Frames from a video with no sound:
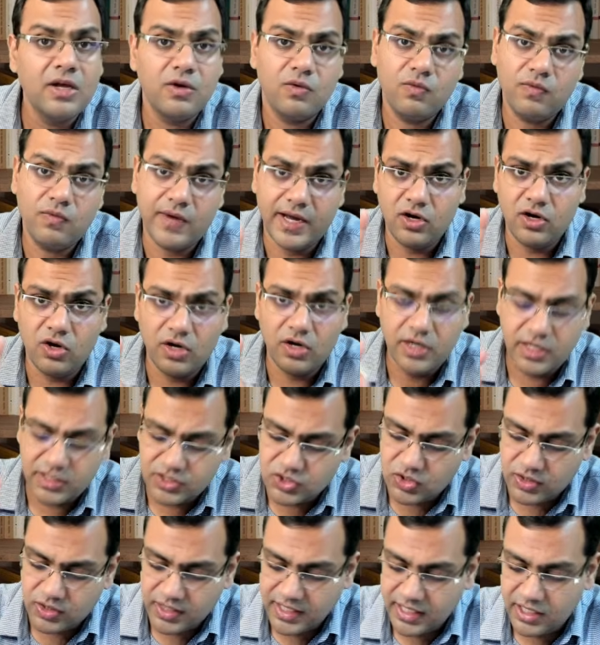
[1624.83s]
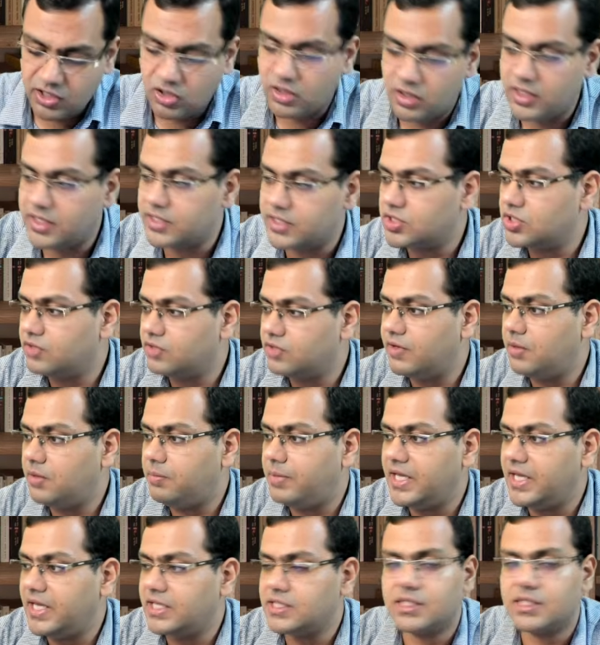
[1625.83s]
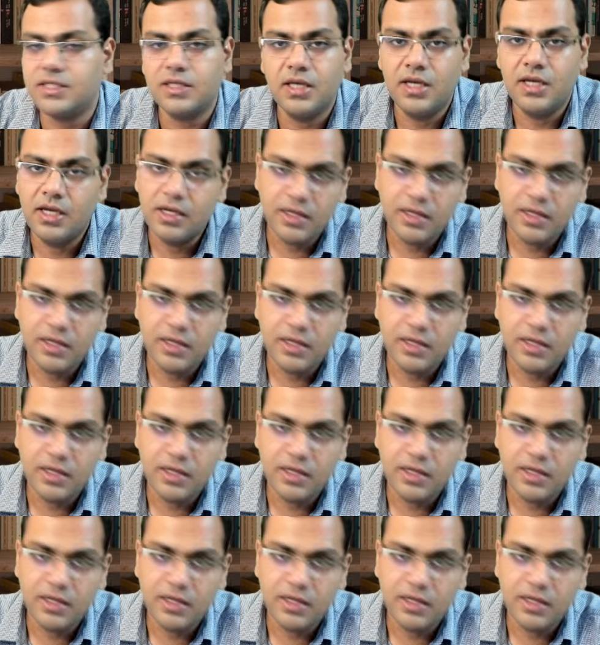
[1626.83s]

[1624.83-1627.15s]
one order. So 10 orders you will place.